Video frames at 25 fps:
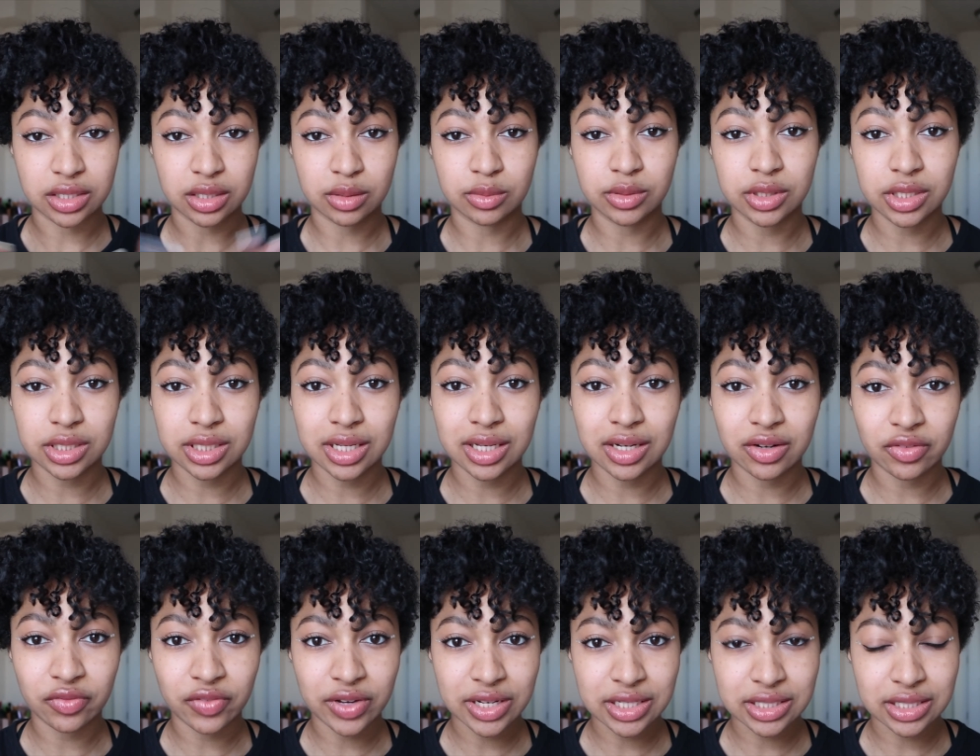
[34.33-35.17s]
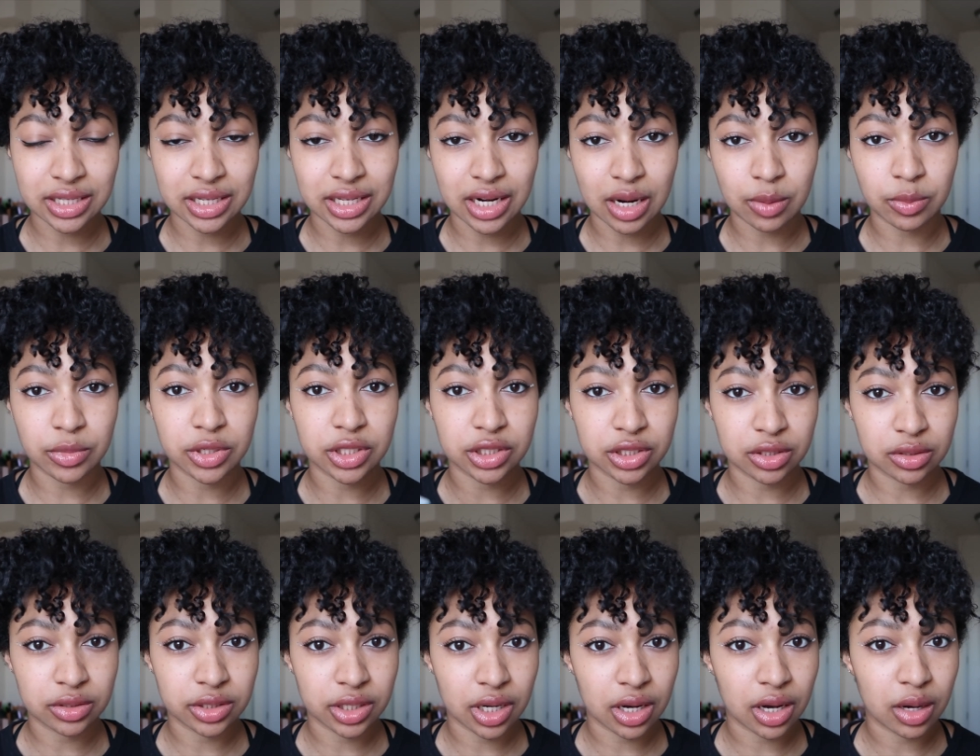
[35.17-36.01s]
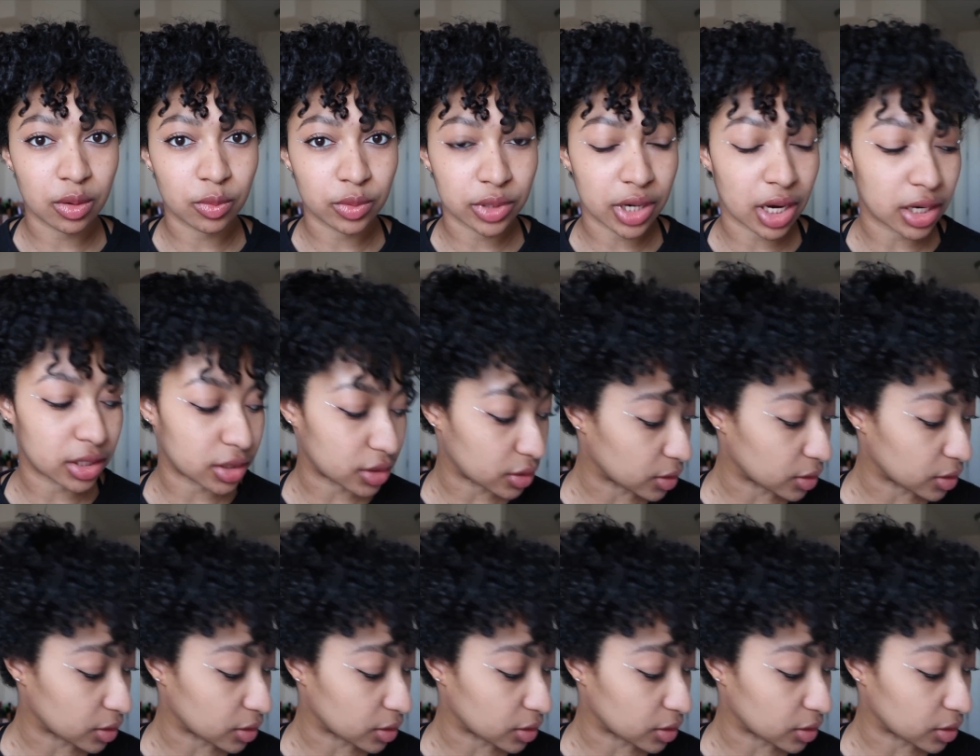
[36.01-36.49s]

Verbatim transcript: So we're just going to fix it and I'm going to show y'all what I